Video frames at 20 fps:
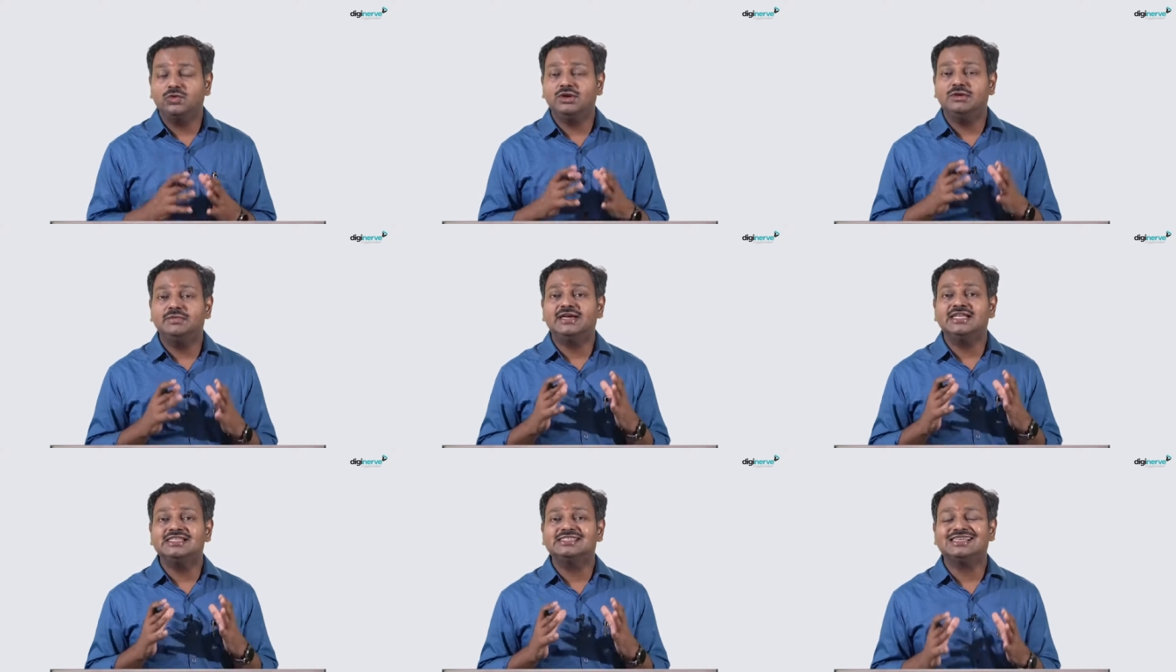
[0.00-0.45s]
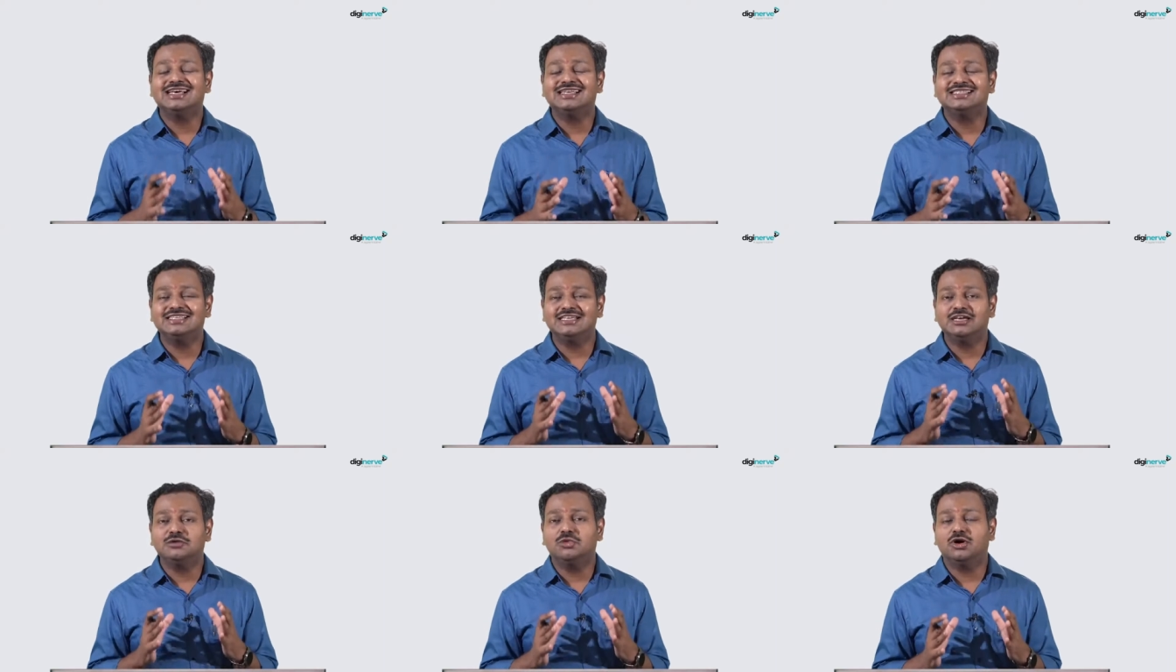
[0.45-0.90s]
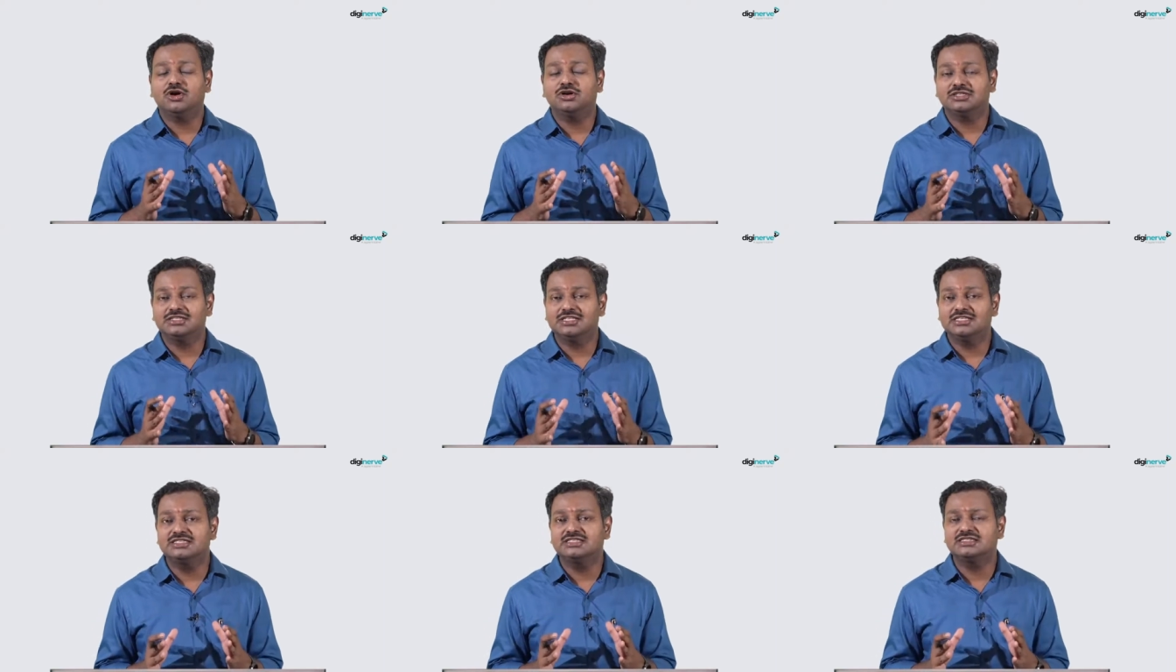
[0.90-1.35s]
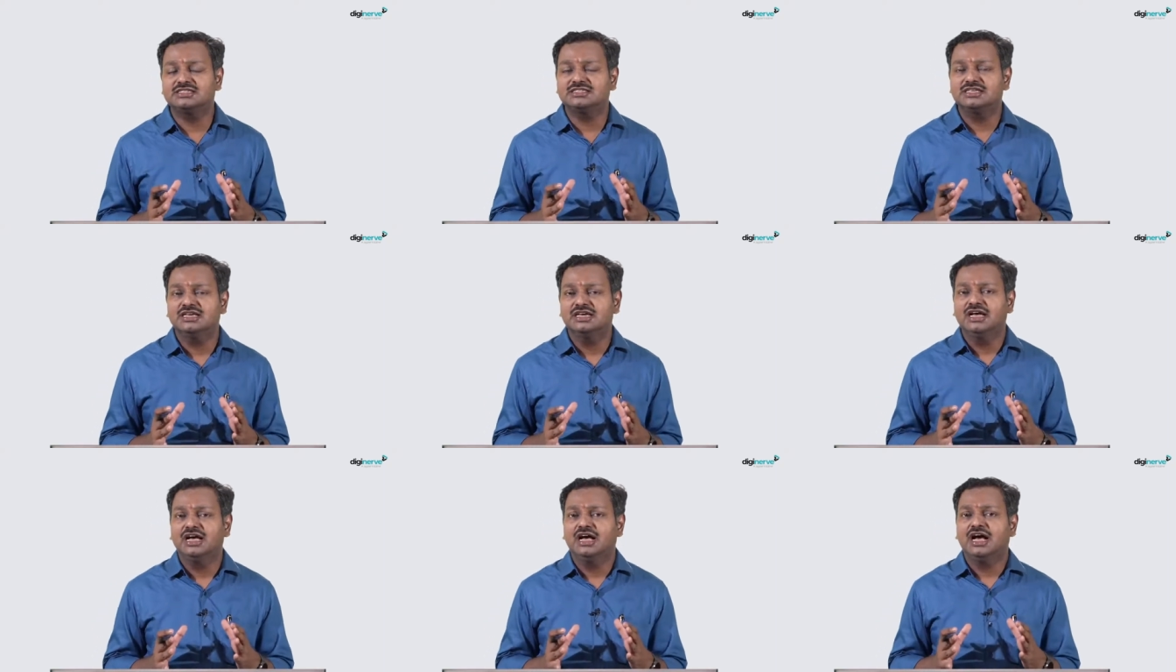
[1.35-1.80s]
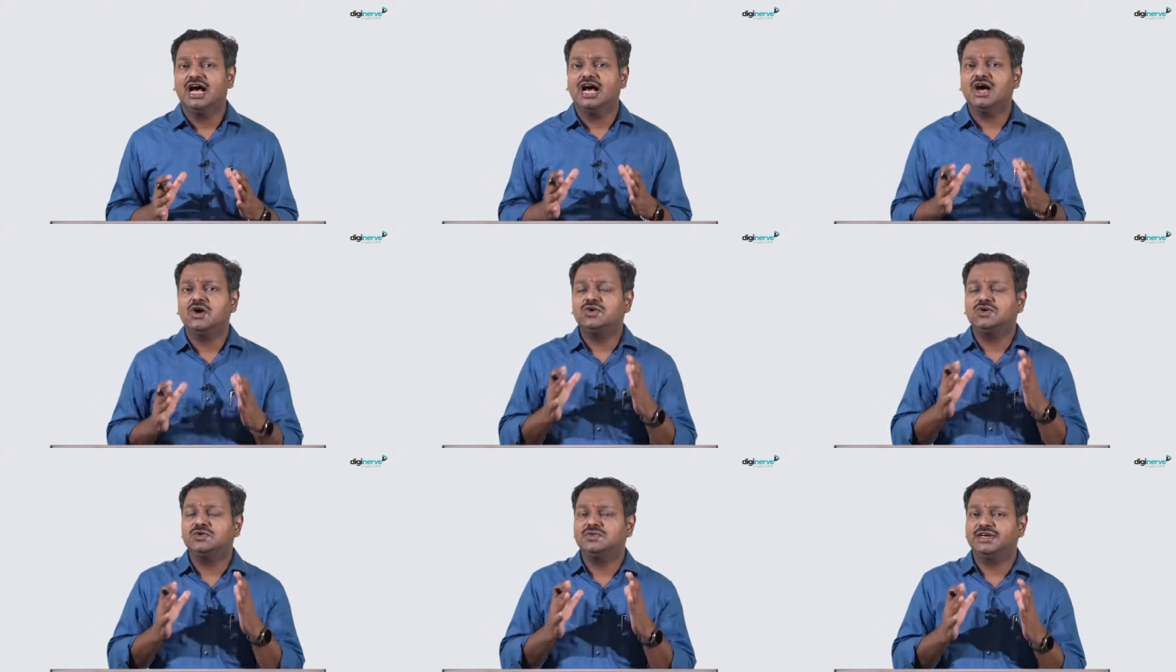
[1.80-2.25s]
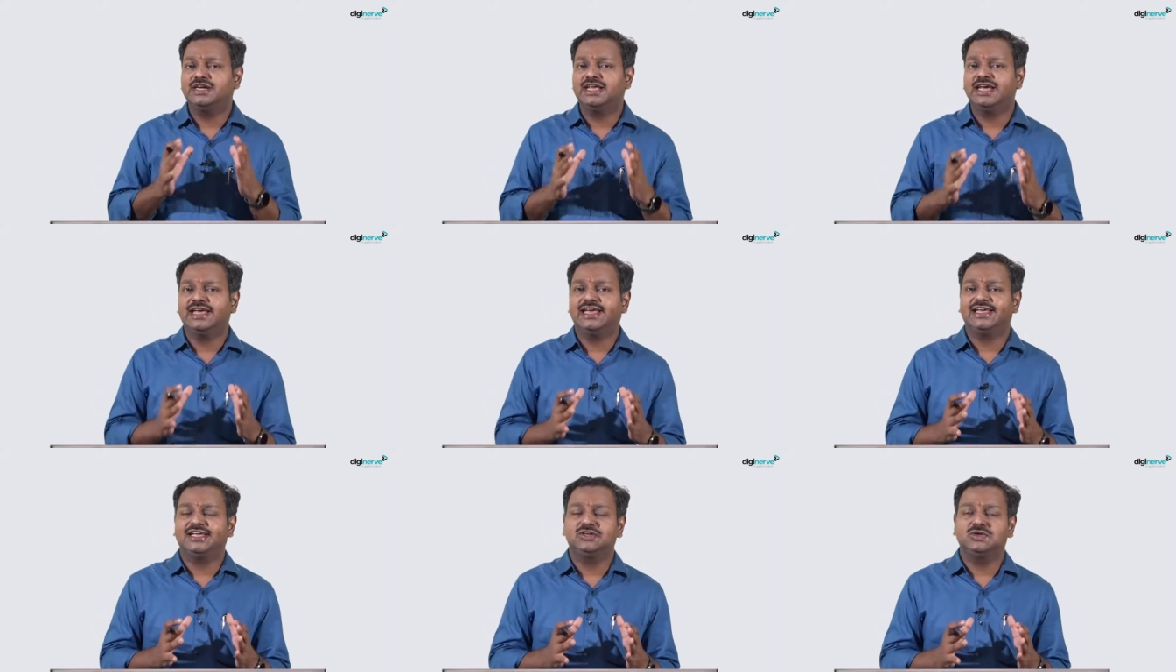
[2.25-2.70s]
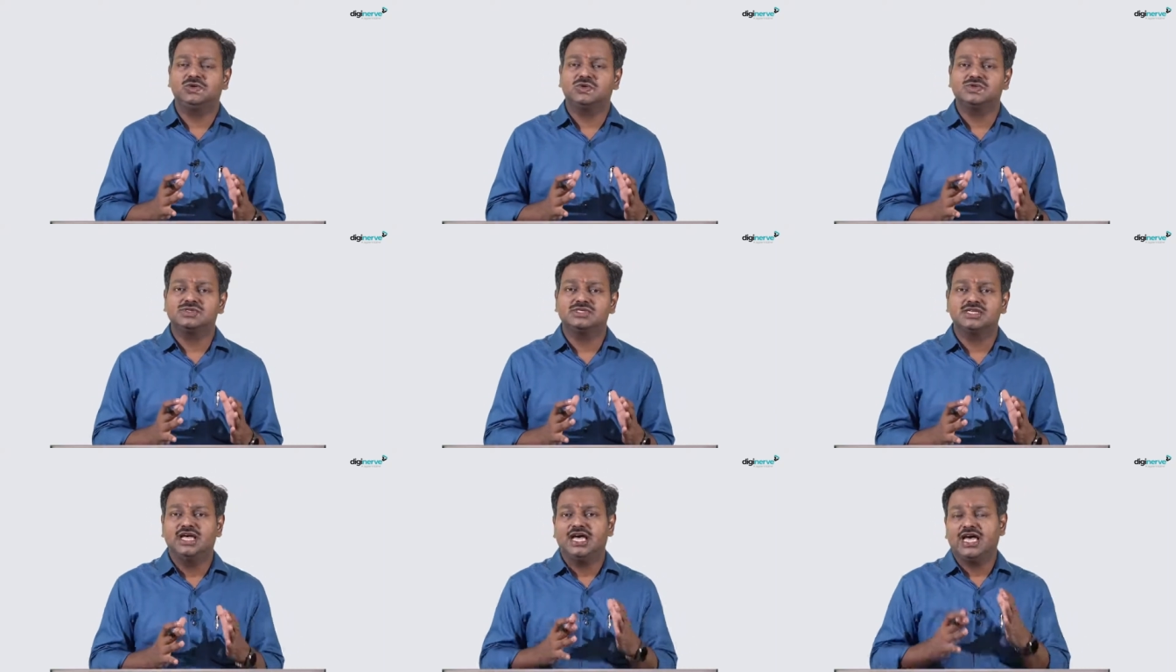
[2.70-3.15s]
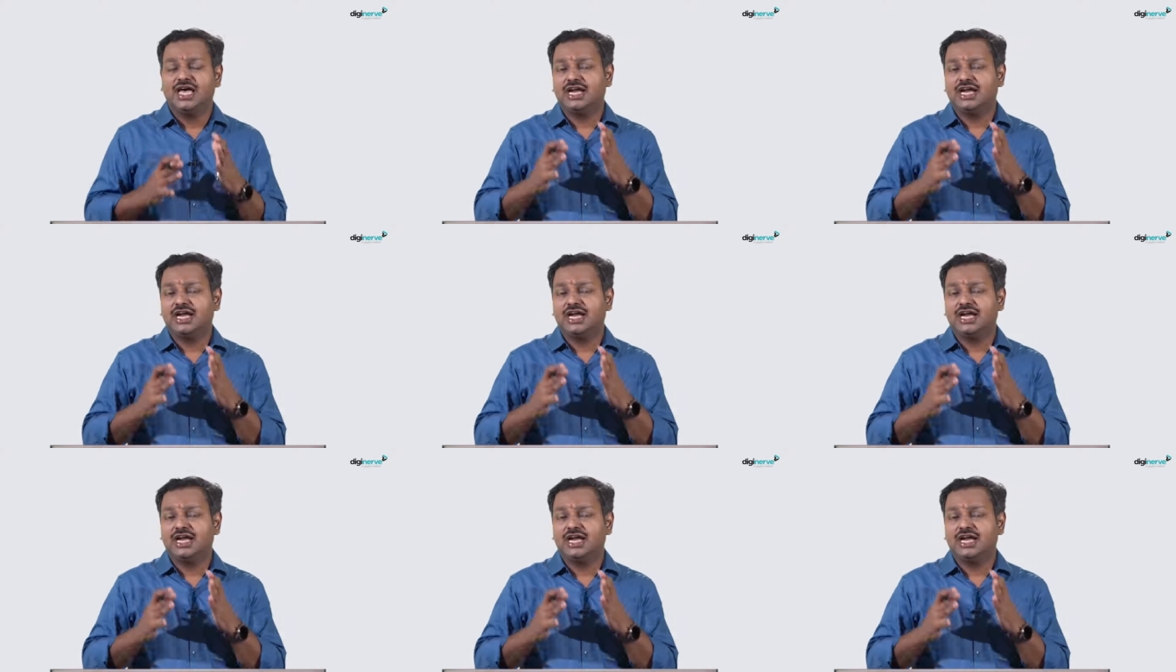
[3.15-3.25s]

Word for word: we'll be discussing about this. How do we diagnose